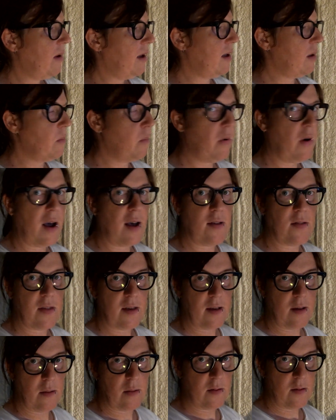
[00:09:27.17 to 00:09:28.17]
I can press
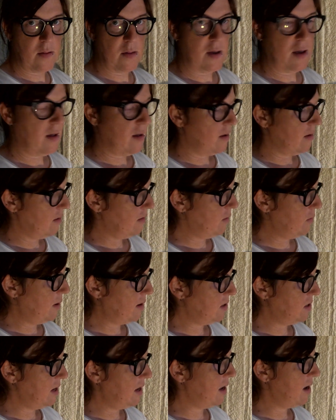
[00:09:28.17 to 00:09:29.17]
the
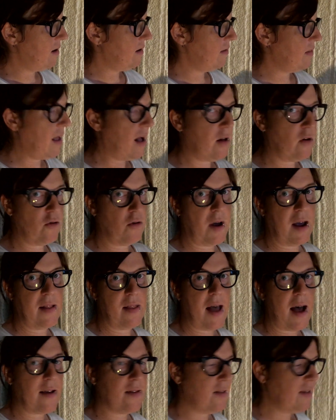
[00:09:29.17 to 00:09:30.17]
switch here and that will drain that